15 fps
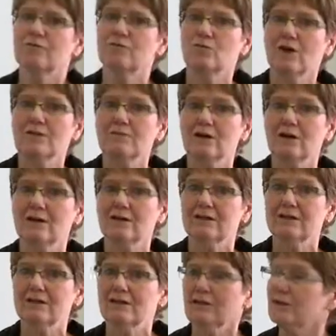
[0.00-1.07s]
from one bottle a
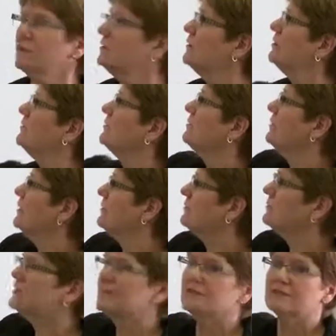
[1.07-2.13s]
year,
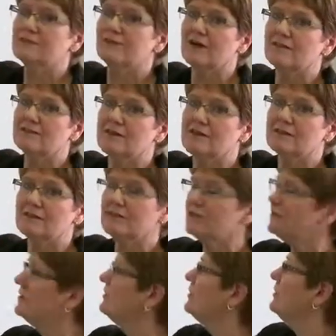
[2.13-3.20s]
365 days a
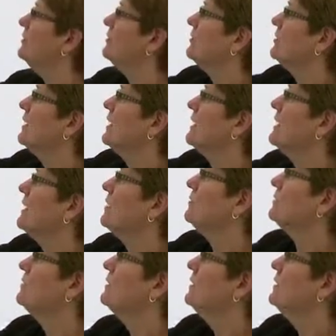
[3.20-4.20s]
year, you're cutting out